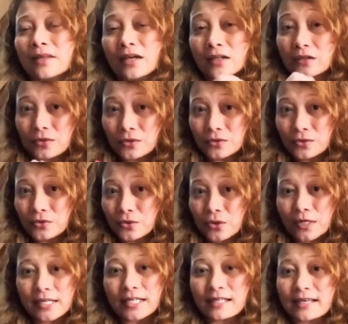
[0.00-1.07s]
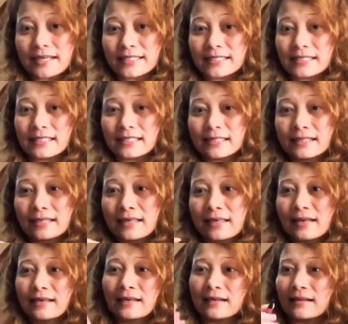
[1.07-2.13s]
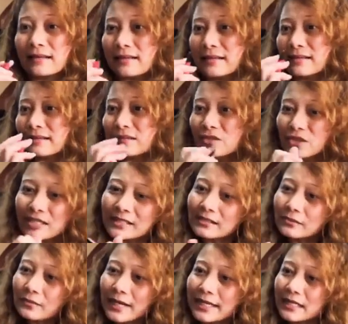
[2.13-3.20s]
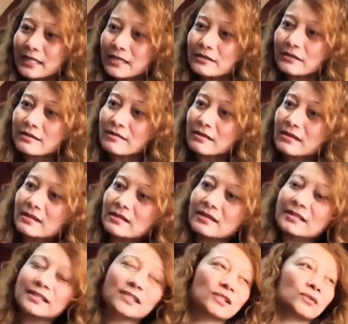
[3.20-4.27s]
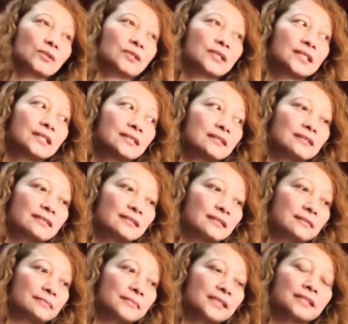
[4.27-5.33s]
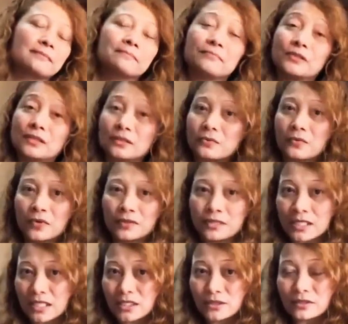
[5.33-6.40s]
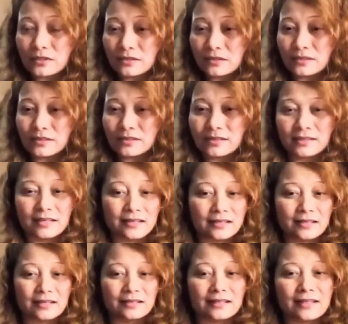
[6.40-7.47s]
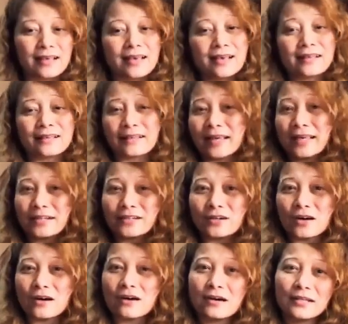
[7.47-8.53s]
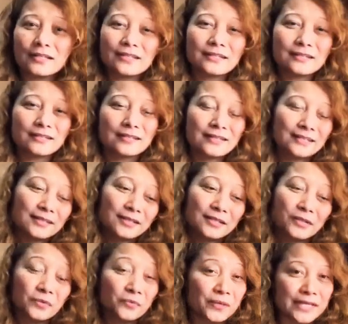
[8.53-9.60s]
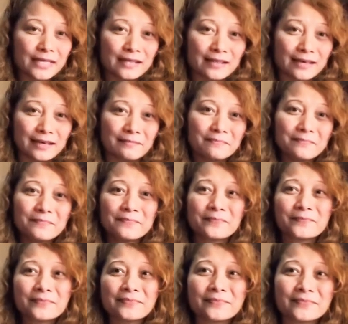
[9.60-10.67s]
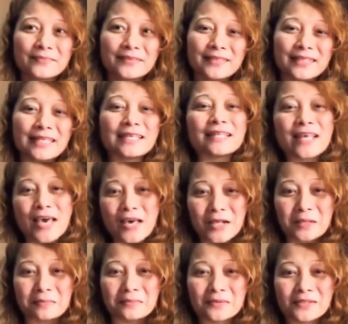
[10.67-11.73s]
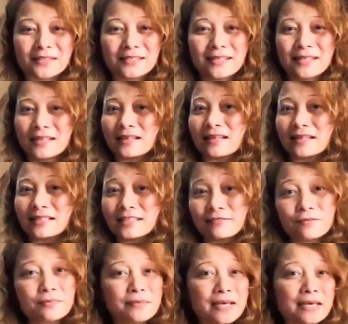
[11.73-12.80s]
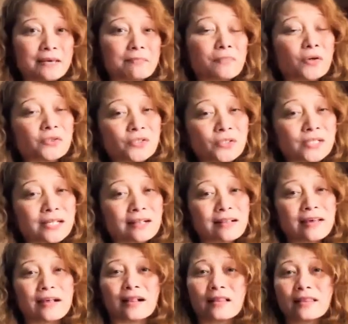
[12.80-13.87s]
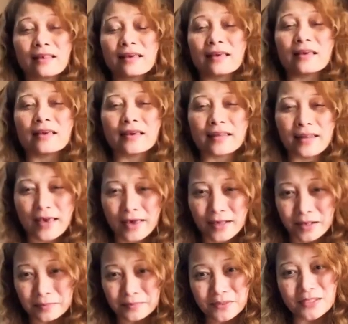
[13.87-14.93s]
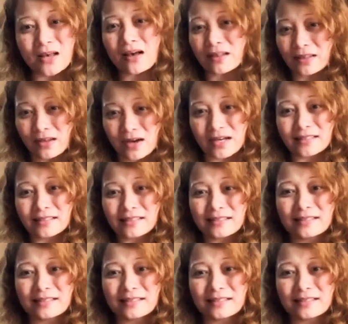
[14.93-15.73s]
I do journalizing, just writing your thoughts or some simple quotations, and later on read them. It helps. That's for my emotional health. It helps a lot.